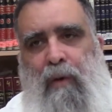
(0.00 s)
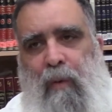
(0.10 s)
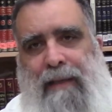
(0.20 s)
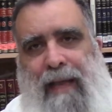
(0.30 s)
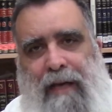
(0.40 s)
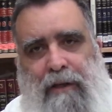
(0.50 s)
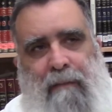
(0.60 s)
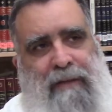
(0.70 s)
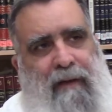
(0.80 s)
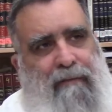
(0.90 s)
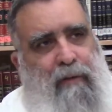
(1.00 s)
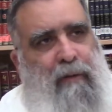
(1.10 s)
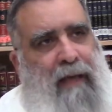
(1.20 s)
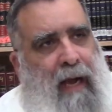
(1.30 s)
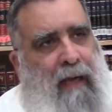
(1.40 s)
who attach themselves to
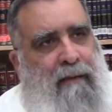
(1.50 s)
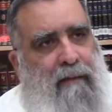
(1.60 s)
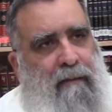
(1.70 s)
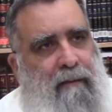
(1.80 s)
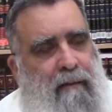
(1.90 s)
God